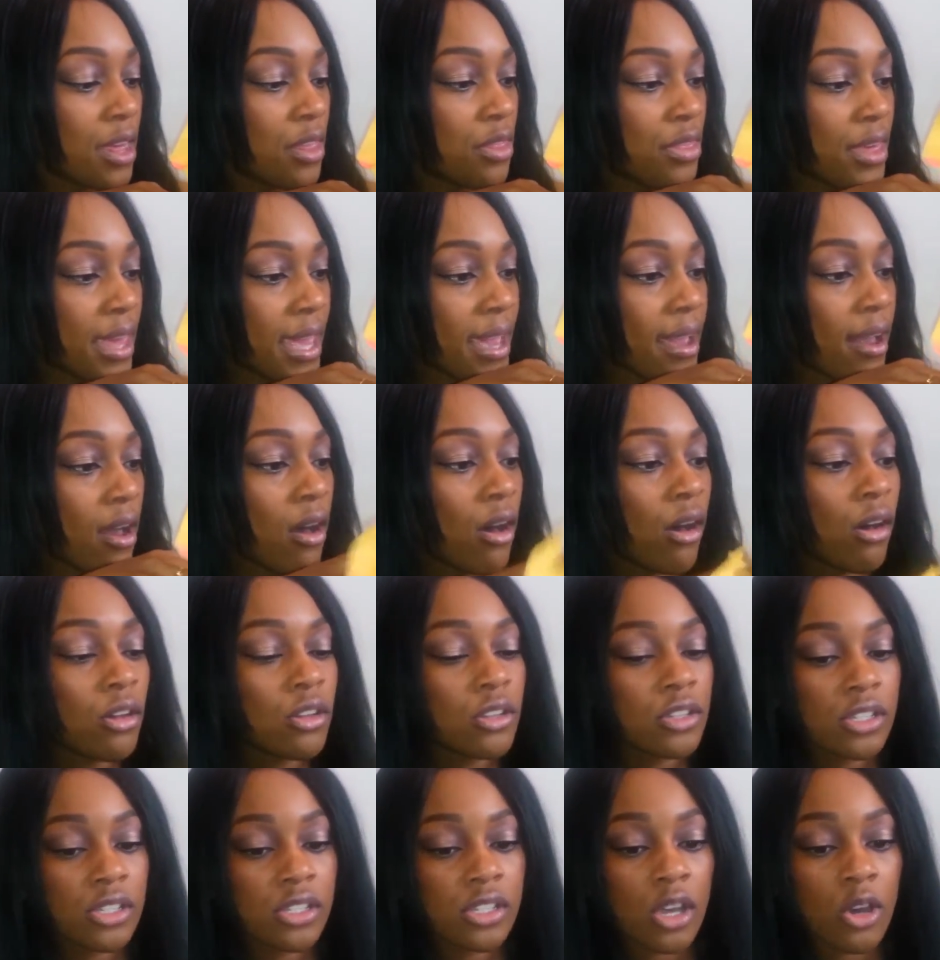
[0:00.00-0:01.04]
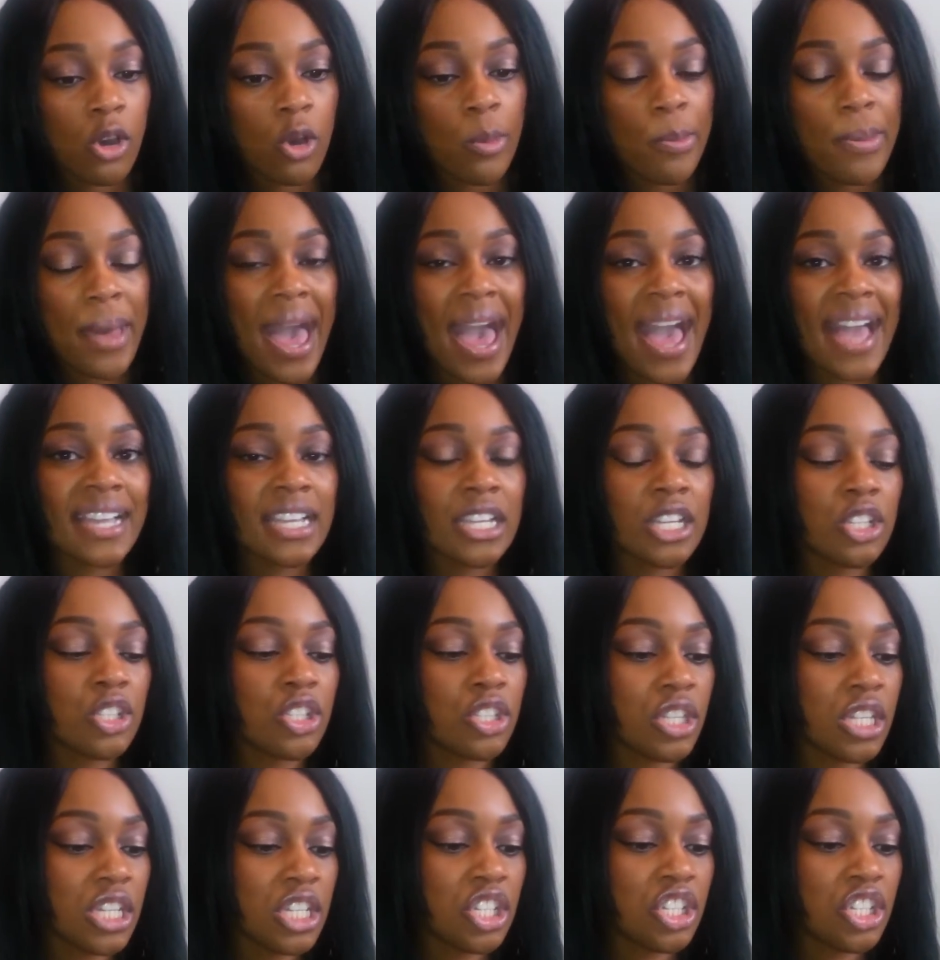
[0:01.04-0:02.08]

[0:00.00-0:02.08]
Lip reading: They also packaged these